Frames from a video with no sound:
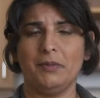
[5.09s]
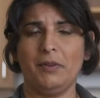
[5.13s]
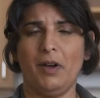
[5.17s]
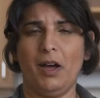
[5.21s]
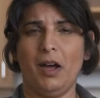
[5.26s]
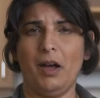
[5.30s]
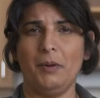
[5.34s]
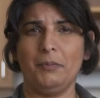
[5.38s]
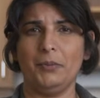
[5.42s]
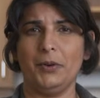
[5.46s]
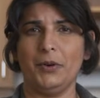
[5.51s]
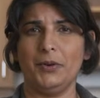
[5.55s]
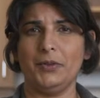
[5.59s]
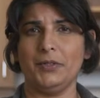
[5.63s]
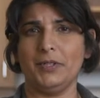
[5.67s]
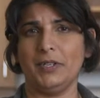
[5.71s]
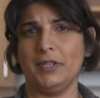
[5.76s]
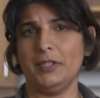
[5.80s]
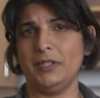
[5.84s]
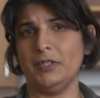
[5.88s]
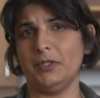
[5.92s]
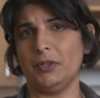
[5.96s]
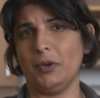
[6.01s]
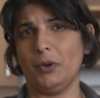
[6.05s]
of hot
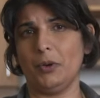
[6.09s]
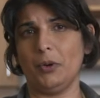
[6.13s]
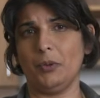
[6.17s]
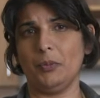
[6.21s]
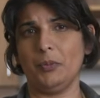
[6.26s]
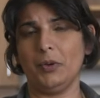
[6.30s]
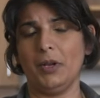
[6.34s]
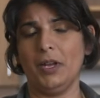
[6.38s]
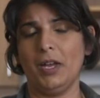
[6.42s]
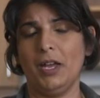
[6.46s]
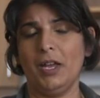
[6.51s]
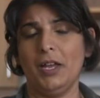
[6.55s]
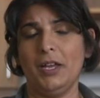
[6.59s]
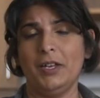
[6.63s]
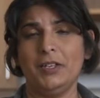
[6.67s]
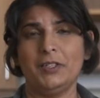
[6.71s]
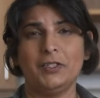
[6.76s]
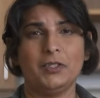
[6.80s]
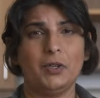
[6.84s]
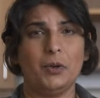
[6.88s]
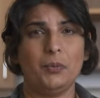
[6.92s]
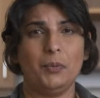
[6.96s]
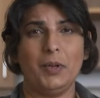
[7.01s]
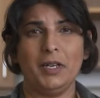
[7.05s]
process soap.
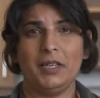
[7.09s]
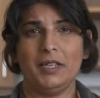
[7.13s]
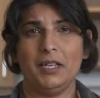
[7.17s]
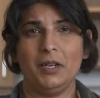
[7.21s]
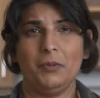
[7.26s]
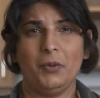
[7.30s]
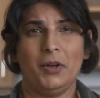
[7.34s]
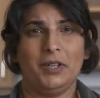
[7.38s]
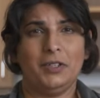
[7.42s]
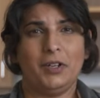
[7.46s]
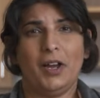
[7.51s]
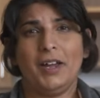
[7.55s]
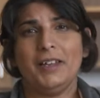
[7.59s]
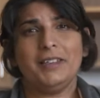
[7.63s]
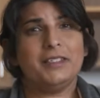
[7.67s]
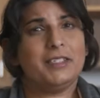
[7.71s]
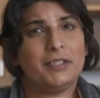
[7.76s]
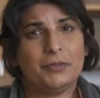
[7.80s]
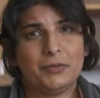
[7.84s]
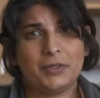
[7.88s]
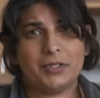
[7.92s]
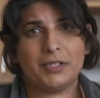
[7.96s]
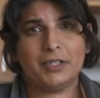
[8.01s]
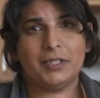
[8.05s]
Soap making, while not
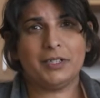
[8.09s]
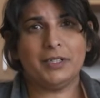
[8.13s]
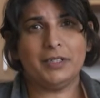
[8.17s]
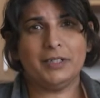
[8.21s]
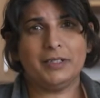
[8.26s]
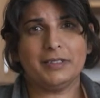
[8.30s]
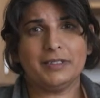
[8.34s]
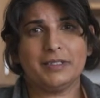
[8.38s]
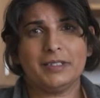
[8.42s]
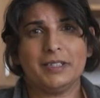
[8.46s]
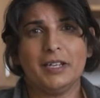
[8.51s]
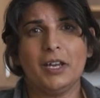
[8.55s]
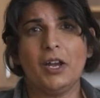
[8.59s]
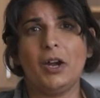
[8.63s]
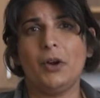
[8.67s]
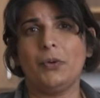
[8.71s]
difficult,